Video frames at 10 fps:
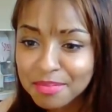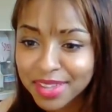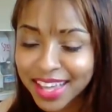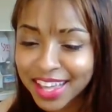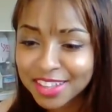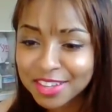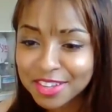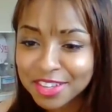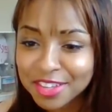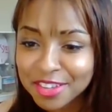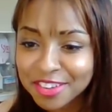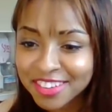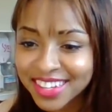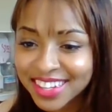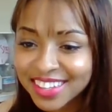Michaela
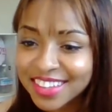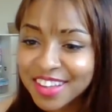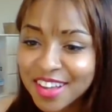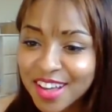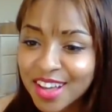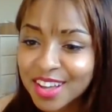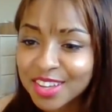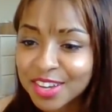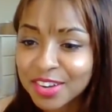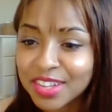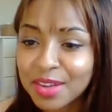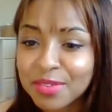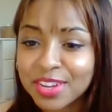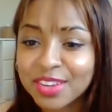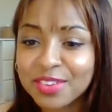Urena, girl, I
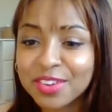want to go